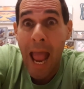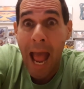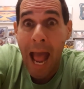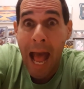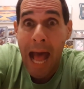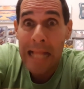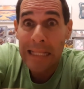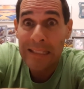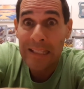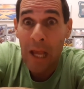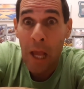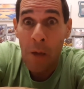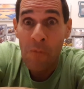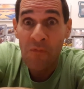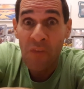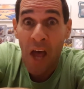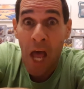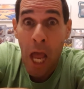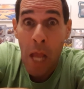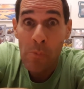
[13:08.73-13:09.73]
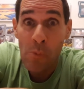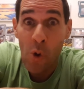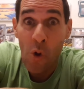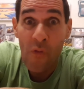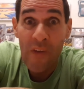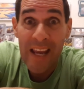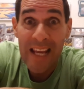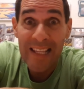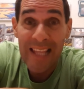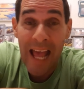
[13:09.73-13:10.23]
I had some fun
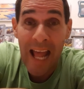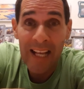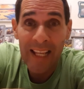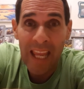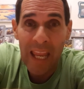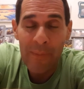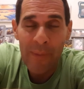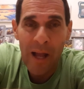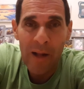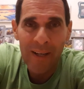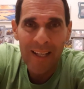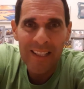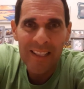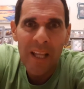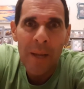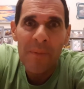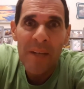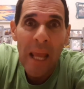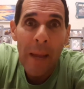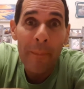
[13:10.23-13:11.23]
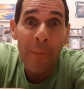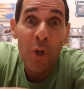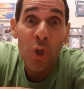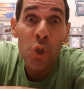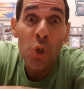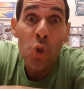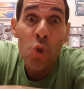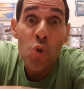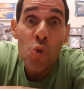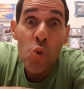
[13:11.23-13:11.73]
movies that came out in
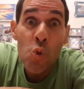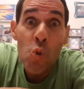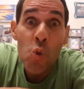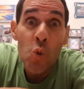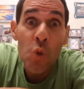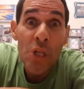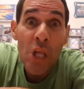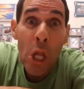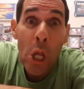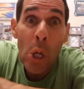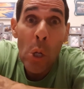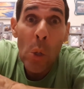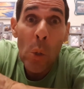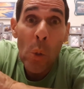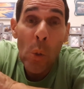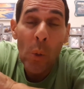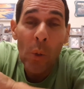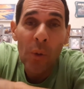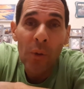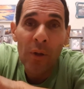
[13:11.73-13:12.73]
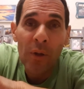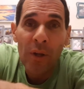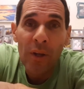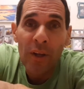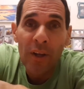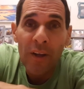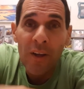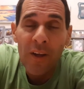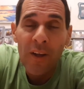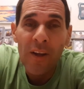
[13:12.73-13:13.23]
September too. So
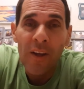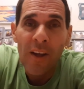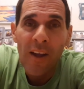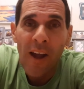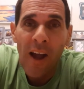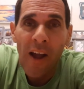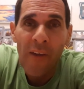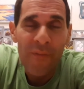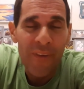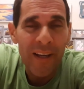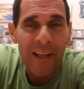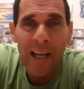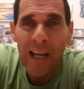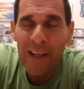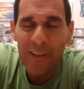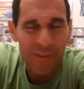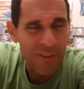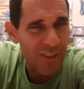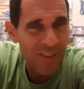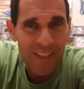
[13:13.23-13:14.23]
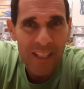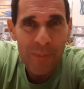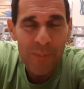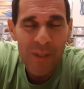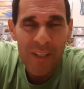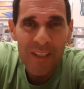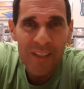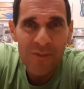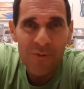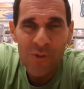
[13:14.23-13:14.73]
I think I'll just
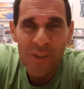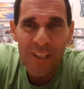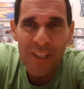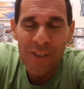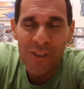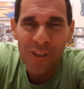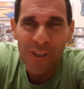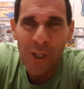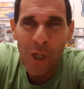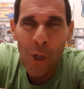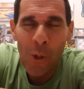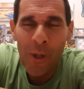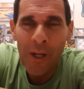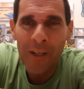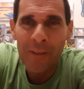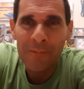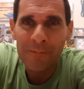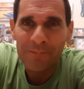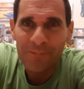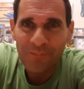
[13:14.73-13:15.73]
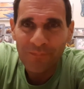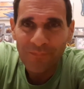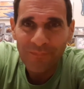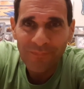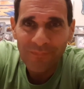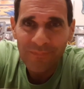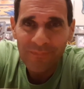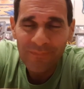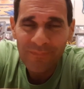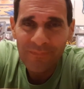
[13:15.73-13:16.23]
keep this tradition going.
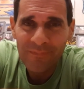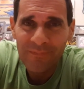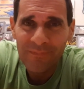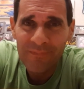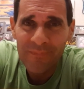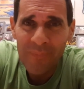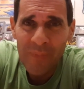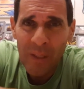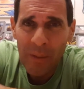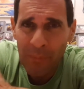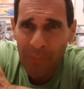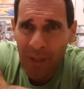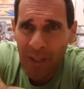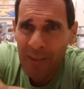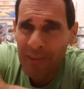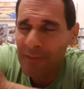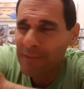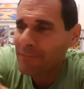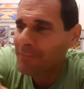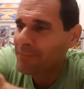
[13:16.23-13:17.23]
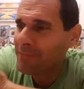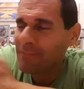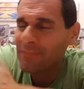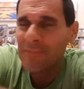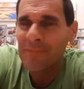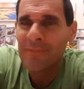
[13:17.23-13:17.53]
But